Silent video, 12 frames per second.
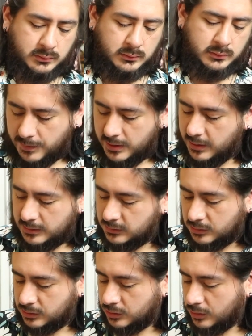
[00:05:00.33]

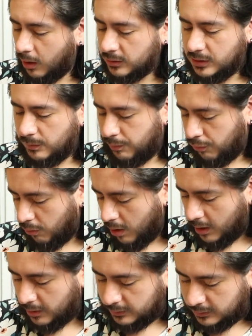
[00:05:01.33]
Maybe I want to taste it before I do
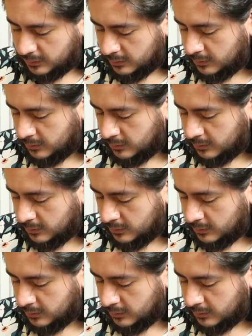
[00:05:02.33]
that.